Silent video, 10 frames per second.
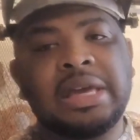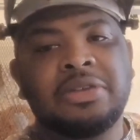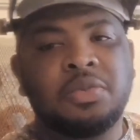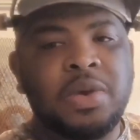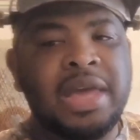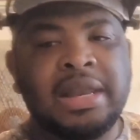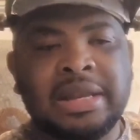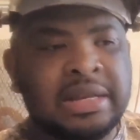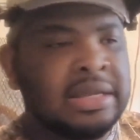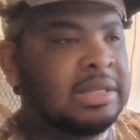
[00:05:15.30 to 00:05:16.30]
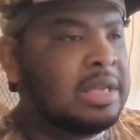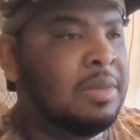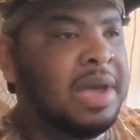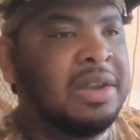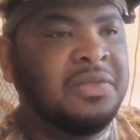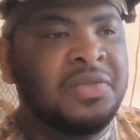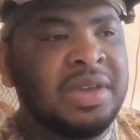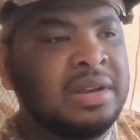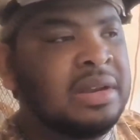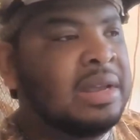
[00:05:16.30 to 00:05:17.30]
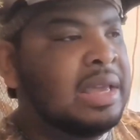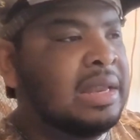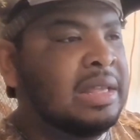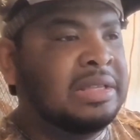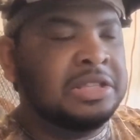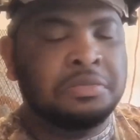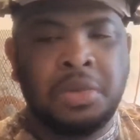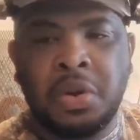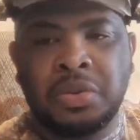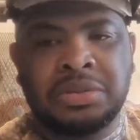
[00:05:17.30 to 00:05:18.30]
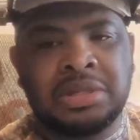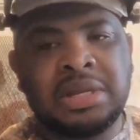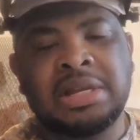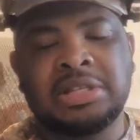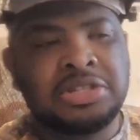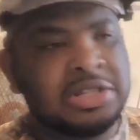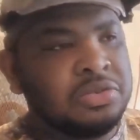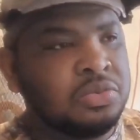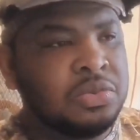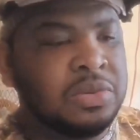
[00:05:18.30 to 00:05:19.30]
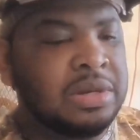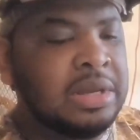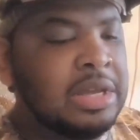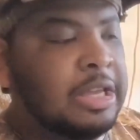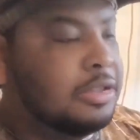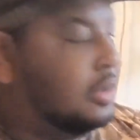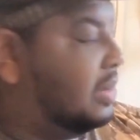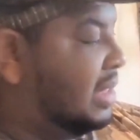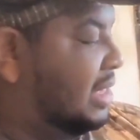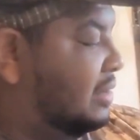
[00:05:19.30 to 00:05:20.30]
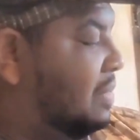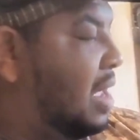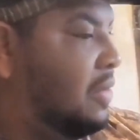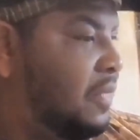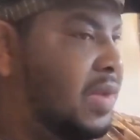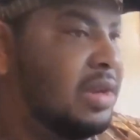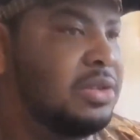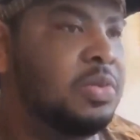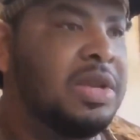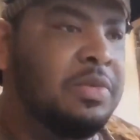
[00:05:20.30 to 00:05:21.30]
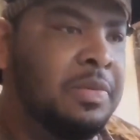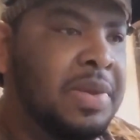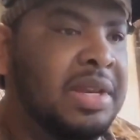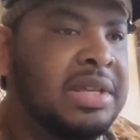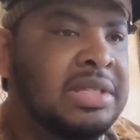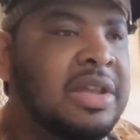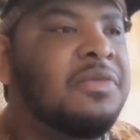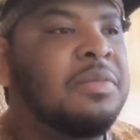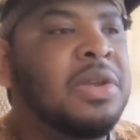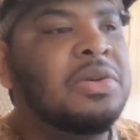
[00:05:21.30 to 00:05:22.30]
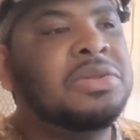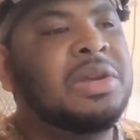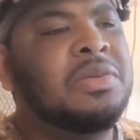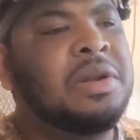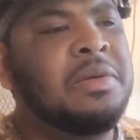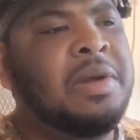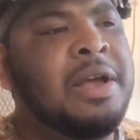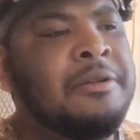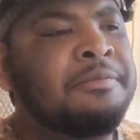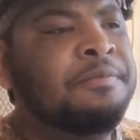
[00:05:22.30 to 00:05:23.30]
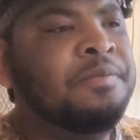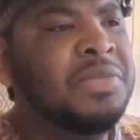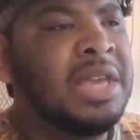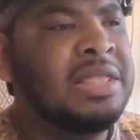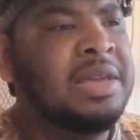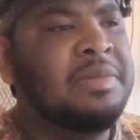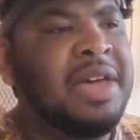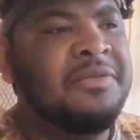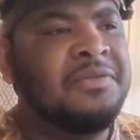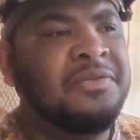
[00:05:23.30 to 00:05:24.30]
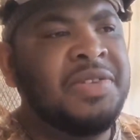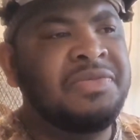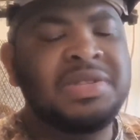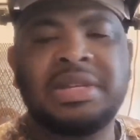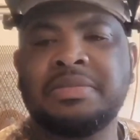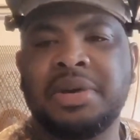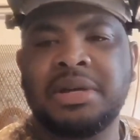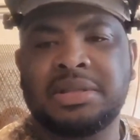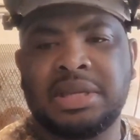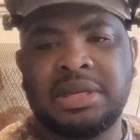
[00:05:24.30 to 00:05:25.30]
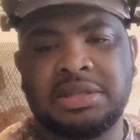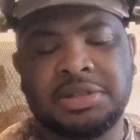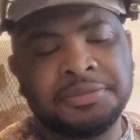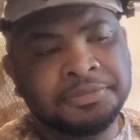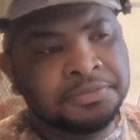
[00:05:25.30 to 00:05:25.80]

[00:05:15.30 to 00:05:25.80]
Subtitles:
is wet and it doesn't come out the feeder and it just molds in there and it's just ruined. So these metal feeders, we pick these up from Lowe's. They run around, I think, about 15 bucks each.